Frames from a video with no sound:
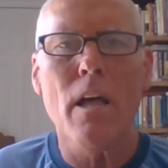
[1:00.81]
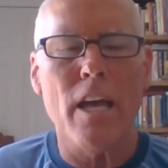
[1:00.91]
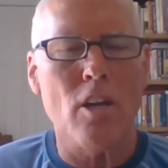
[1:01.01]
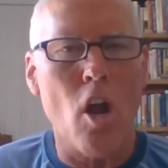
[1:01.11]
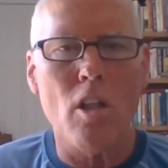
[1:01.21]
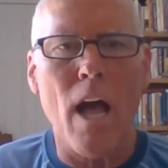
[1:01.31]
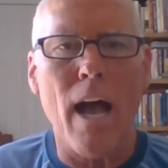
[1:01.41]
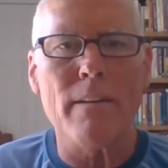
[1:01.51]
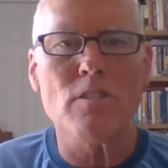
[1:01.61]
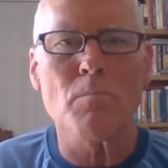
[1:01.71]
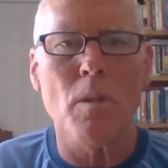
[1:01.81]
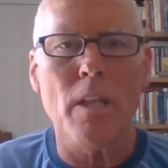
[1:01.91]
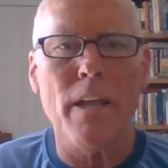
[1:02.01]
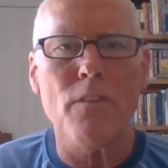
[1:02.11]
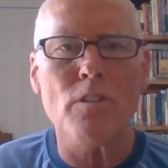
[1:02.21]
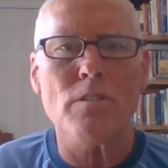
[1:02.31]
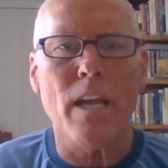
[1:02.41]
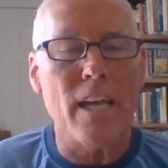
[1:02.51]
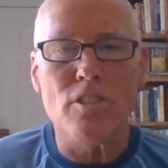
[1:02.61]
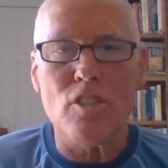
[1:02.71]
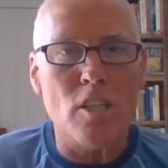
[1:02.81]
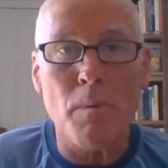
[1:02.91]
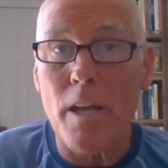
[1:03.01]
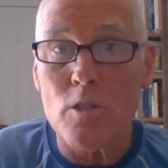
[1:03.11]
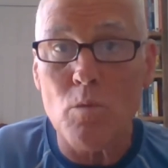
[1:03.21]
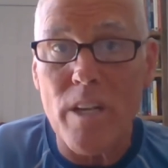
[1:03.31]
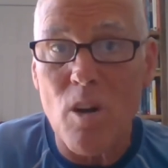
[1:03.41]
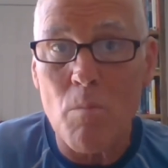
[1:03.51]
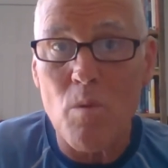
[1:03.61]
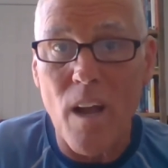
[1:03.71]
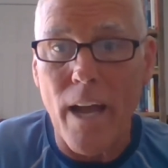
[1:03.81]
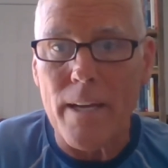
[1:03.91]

in our lives as believers exists because we don't pray.